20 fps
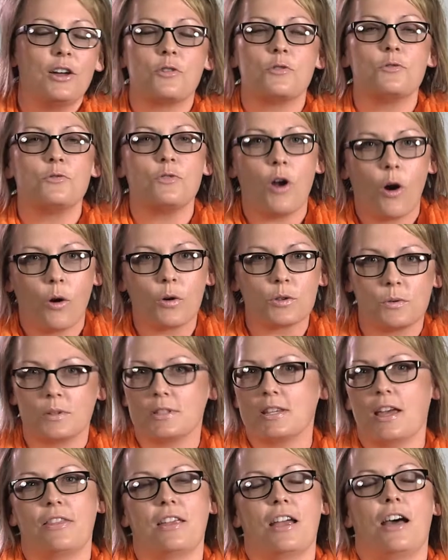Who knows
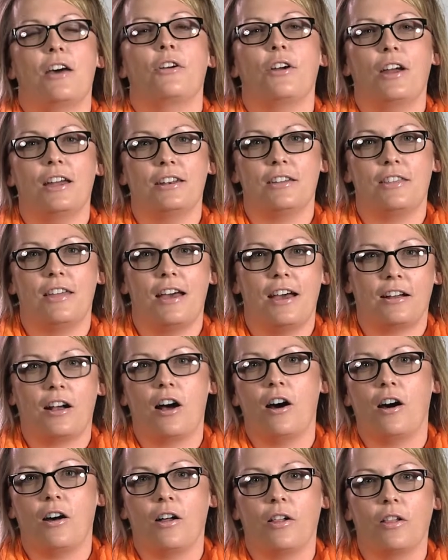what's on the other end of that
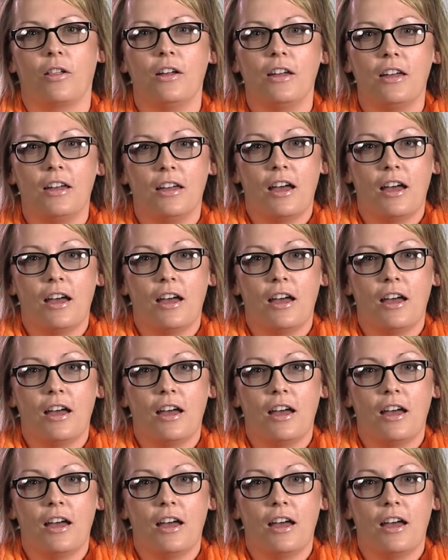call?